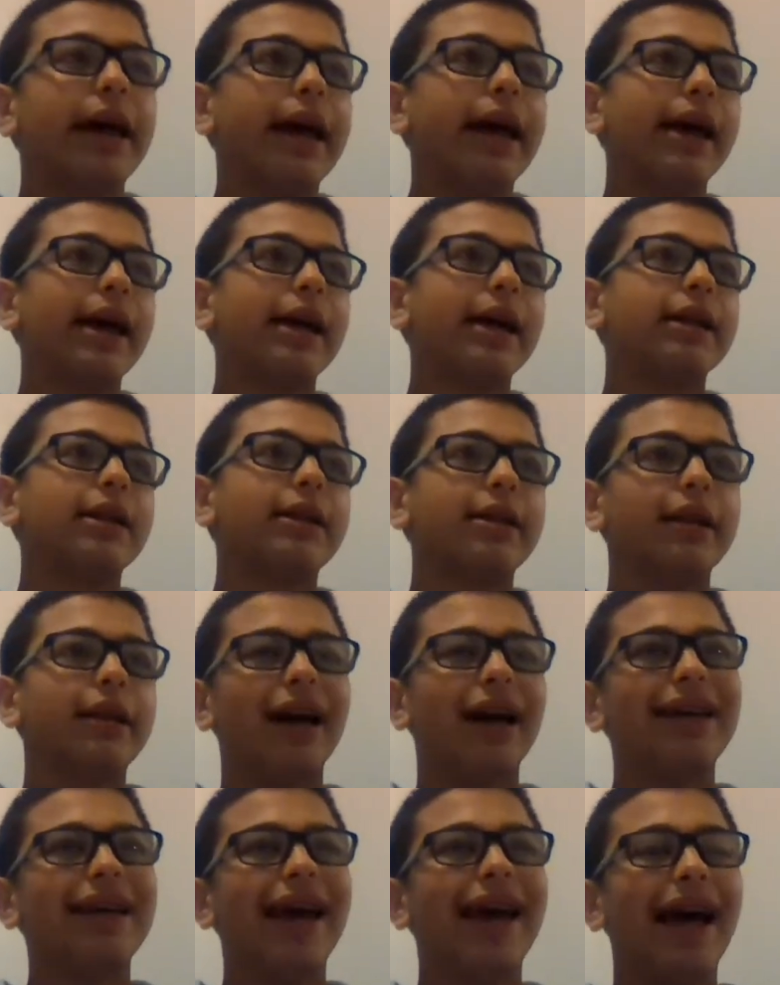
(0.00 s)
and
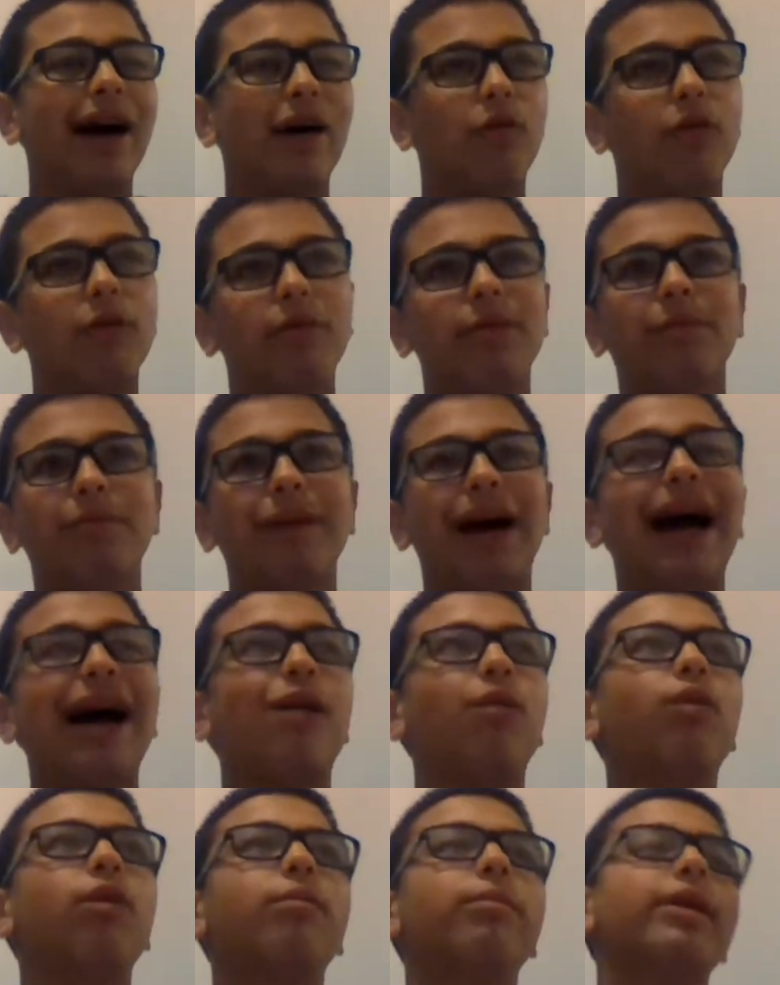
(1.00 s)
not Catwoman,
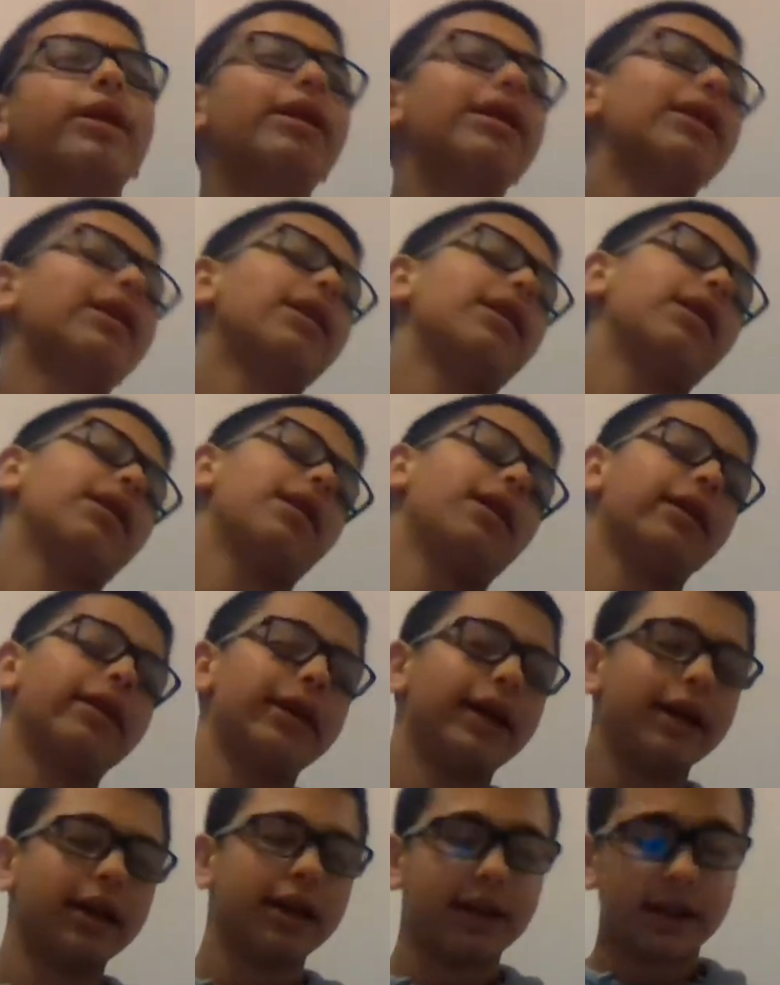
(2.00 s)
Batwoman
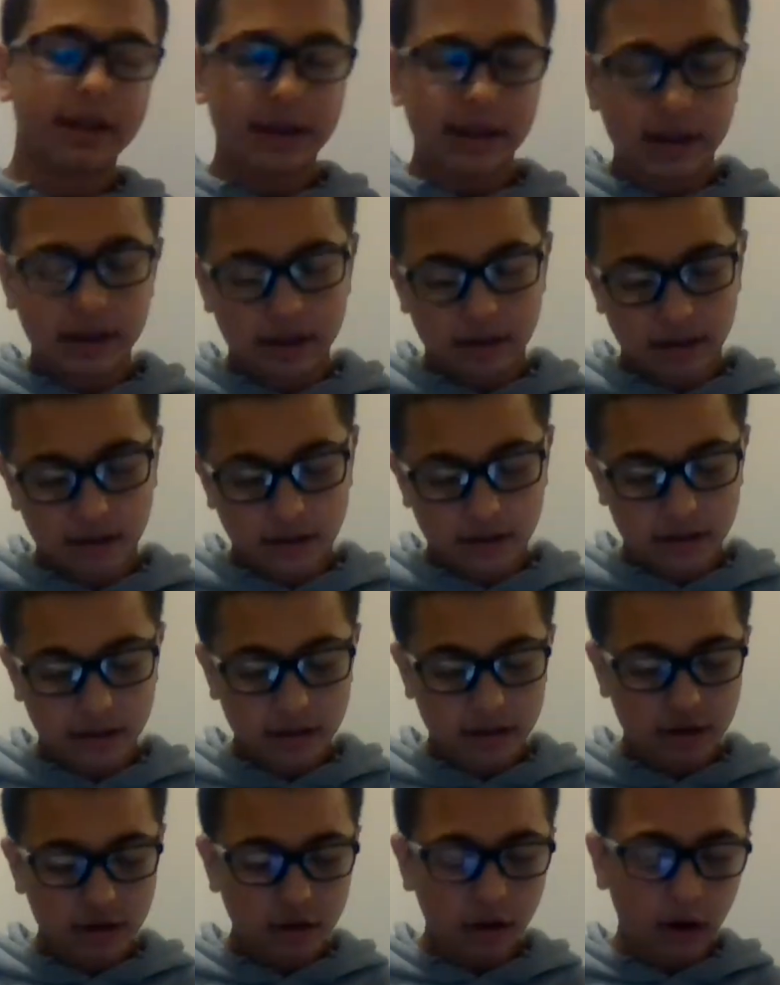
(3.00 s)
against these
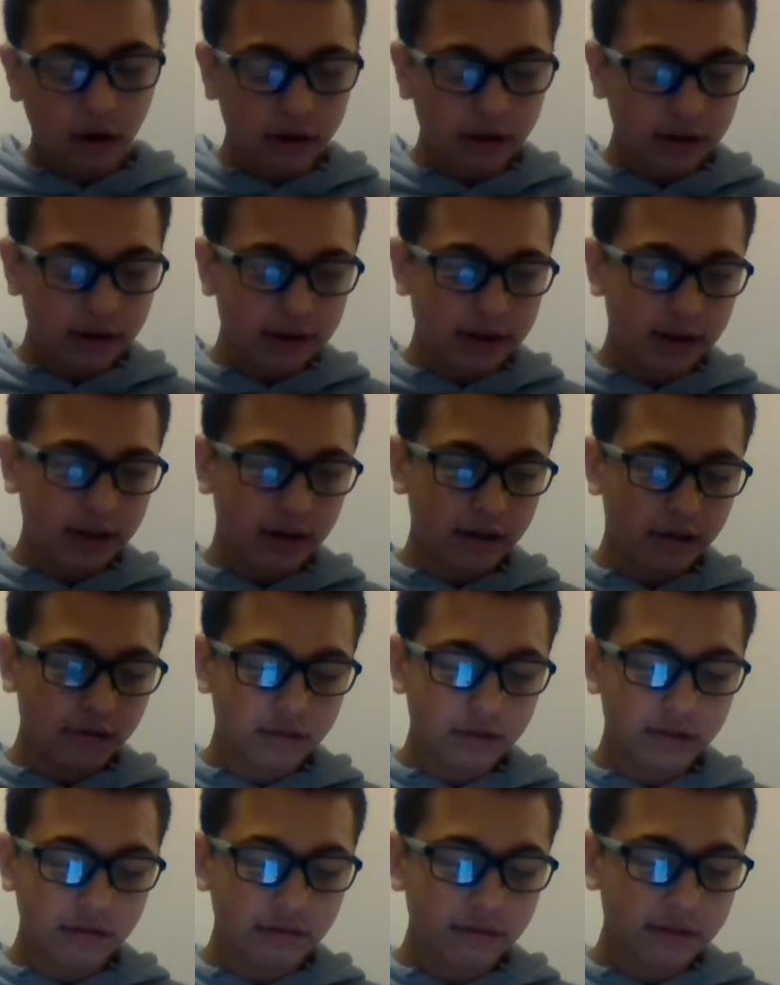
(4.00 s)
thugs, you know.
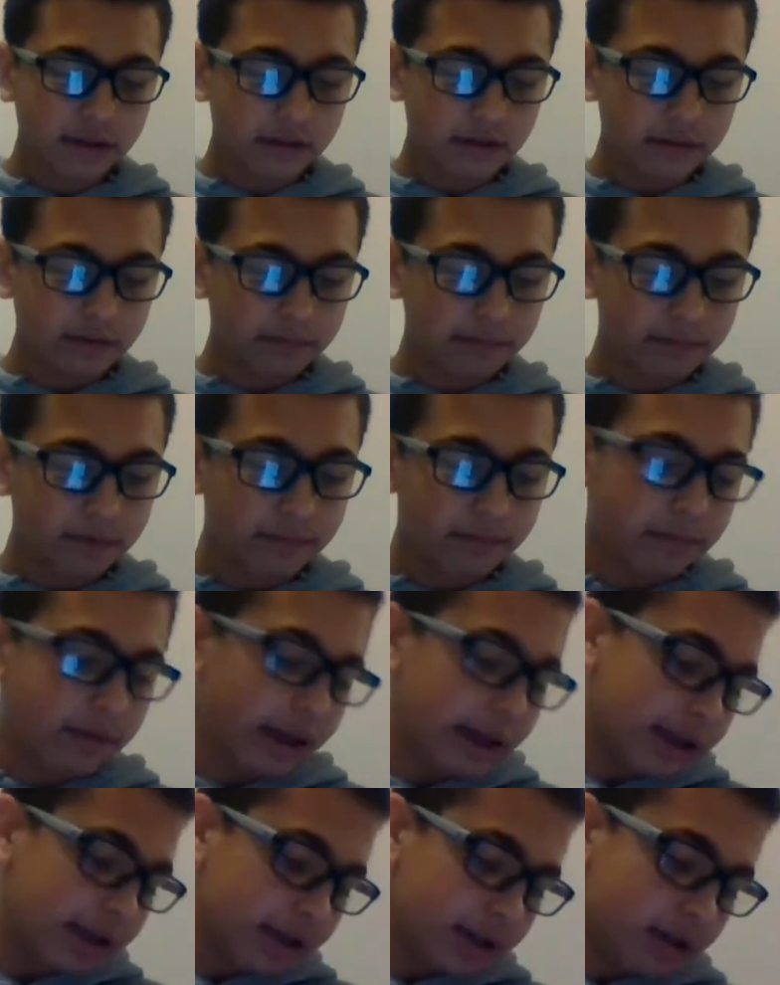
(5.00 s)
So it was, but
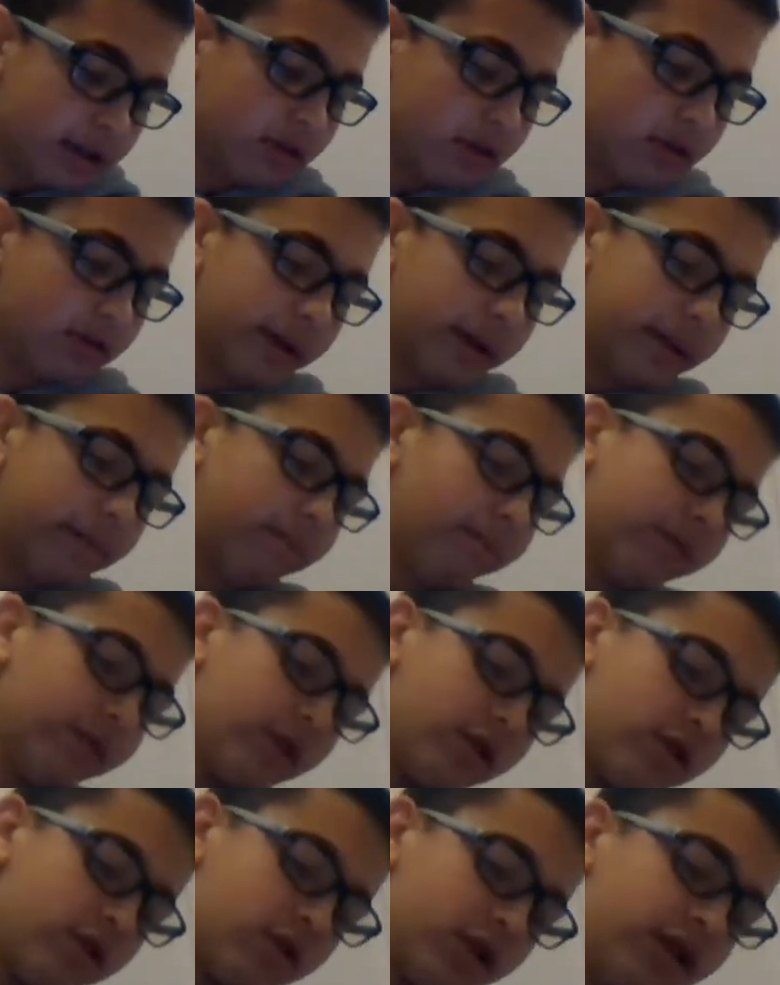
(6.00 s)
I still enjoyed it.
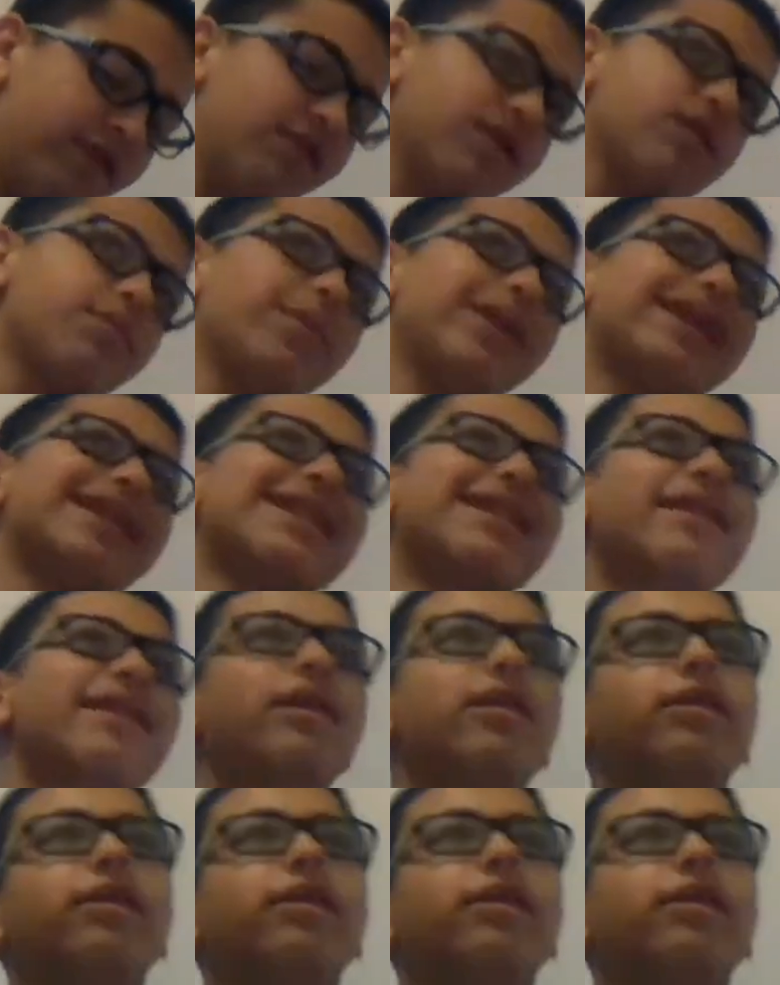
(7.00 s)
35th place, The